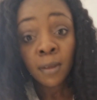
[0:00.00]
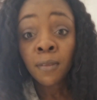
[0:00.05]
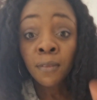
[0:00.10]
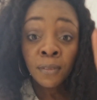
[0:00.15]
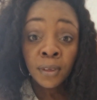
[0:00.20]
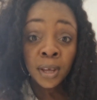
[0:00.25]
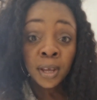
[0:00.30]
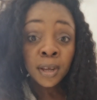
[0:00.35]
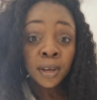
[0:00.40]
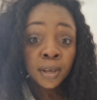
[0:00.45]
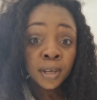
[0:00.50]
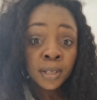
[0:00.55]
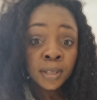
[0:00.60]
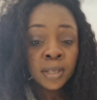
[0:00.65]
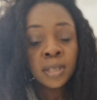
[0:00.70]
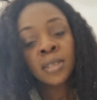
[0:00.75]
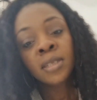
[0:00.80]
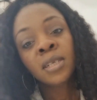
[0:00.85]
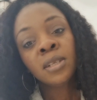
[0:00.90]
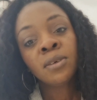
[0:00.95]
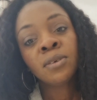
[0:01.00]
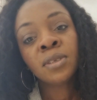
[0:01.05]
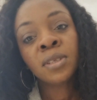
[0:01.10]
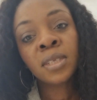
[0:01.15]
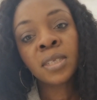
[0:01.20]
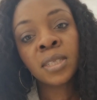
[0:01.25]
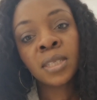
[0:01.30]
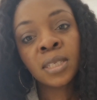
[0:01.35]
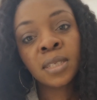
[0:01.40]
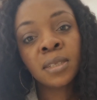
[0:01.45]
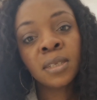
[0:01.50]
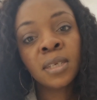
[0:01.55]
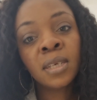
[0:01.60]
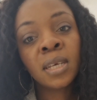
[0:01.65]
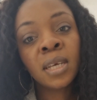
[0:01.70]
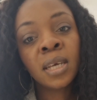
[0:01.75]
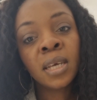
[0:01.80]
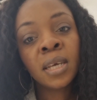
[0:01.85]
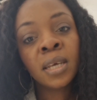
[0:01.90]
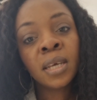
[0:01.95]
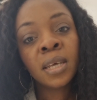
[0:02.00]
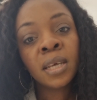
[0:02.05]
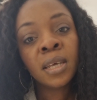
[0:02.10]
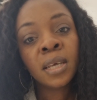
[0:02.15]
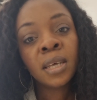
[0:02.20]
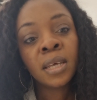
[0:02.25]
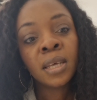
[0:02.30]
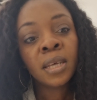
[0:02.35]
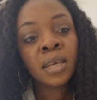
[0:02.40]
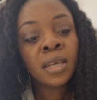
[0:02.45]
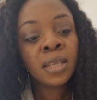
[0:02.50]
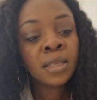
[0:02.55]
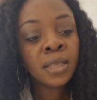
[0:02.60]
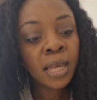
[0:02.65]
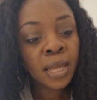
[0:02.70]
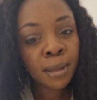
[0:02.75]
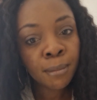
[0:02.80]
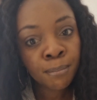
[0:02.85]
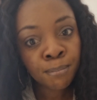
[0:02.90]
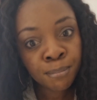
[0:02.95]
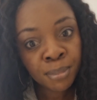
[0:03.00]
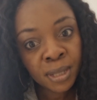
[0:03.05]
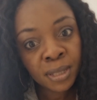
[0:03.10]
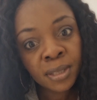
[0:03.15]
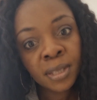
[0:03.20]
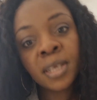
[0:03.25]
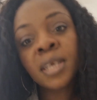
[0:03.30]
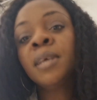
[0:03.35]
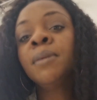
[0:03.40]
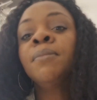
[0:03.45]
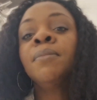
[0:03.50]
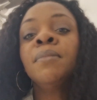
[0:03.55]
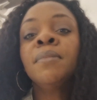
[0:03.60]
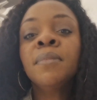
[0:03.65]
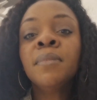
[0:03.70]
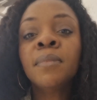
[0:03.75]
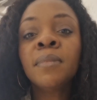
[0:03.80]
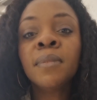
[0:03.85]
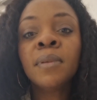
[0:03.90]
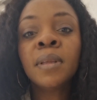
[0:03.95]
there in this little city. They beat him.